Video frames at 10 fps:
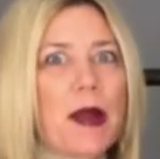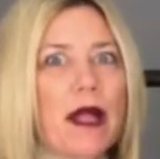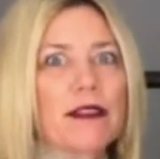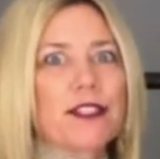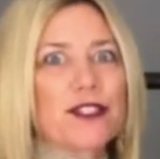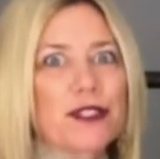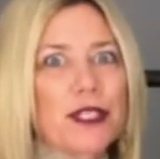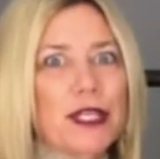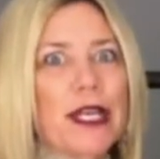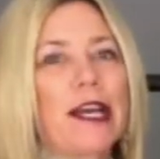polished
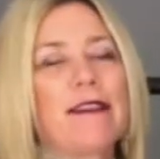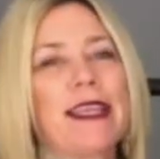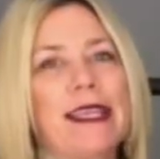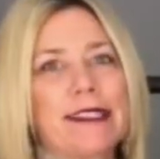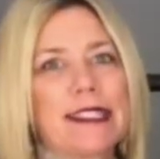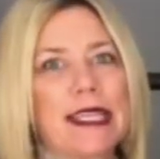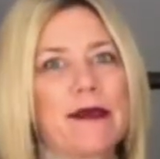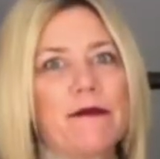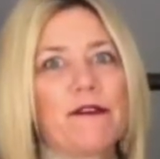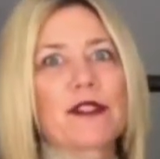look on the
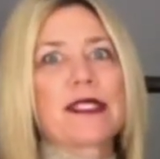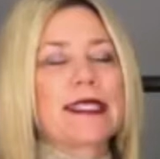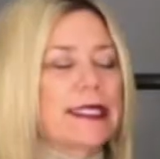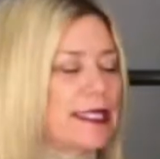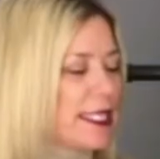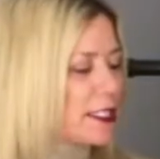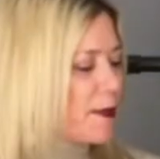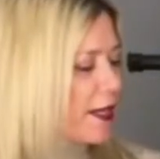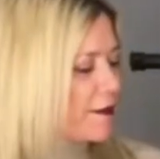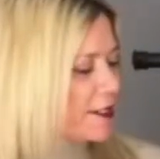inseam versus this
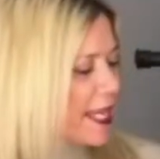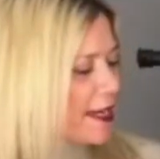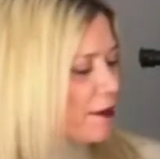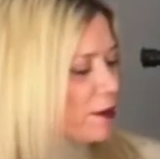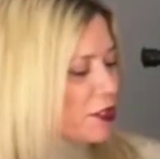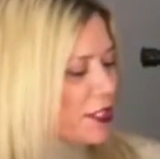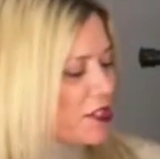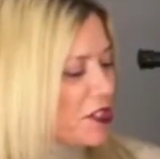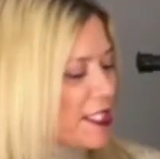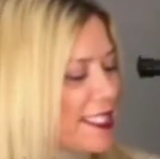pair of denim, which is
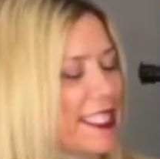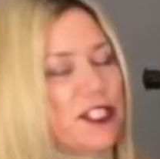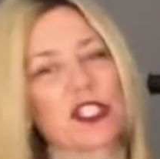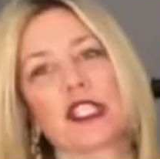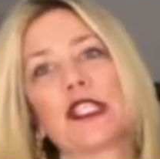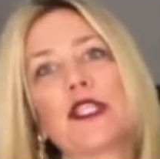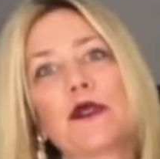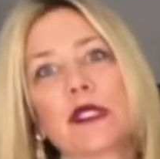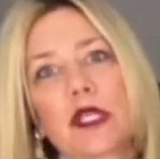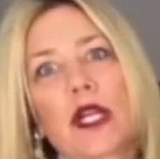just stitched
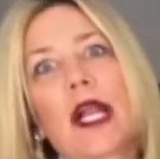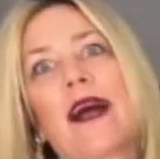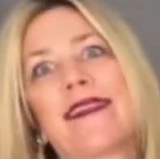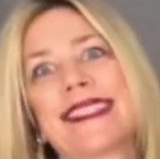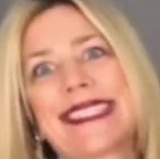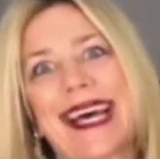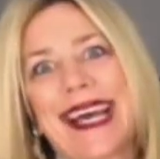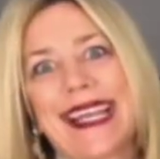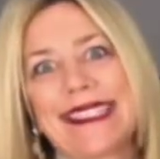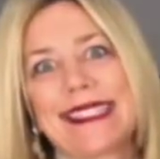looser on the
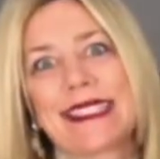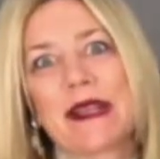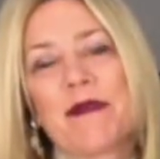sides